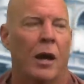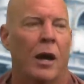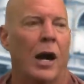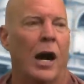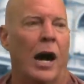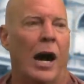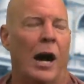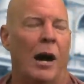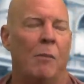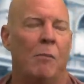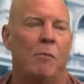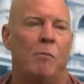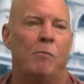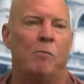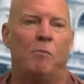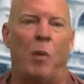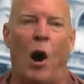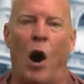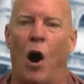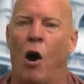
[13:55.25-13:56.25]

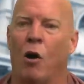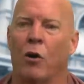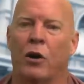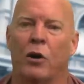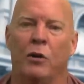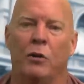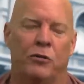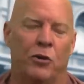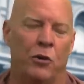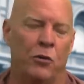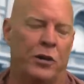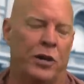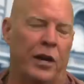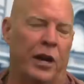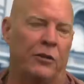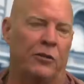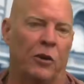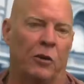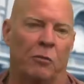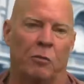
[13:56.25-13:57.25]
Two
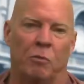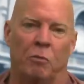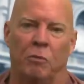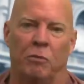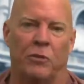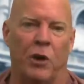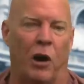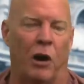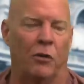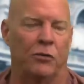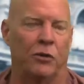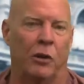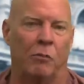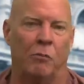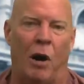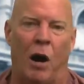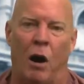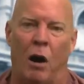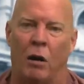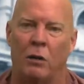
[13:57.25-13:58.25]
kids are tossing a
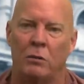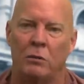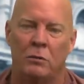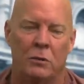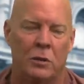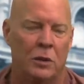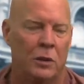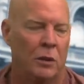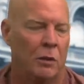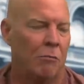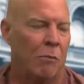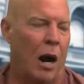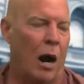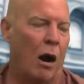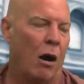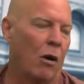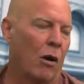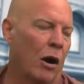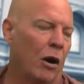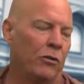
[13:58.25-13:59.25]
ball.
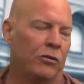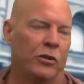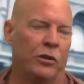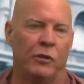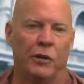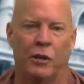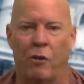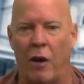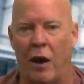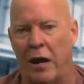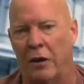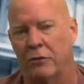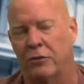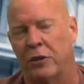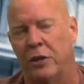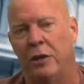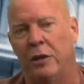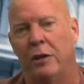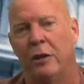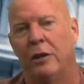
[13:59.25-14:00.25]
Ball goes in the
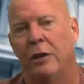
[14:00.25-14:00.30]
grouchy